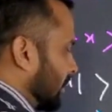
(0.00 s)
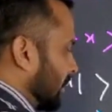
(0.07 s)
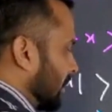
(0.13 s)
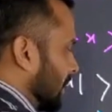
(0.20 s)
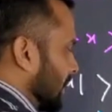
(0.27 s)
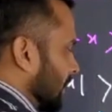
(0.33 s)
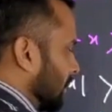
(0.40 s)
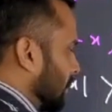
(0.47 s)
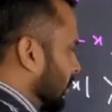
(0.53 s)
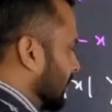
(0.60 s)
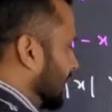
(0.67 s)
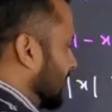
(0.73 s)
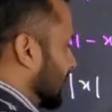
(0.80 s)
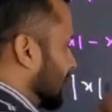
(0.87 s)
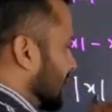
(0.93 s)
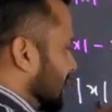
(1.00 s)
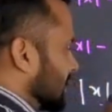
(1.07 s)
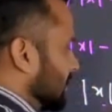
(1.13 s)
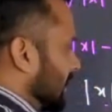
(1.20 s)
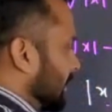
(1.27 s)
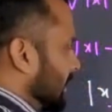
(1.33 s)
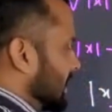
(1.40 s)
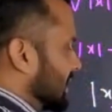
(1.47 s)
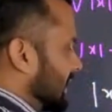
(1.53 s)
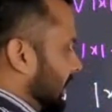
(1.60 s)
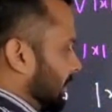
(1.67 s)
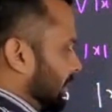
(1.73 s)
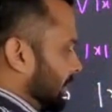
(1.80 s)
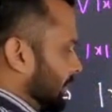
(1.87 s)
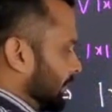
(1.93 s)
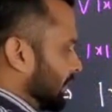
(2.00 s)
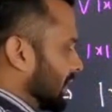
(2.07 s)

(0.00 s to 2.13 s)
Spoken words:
no, both the things will be same.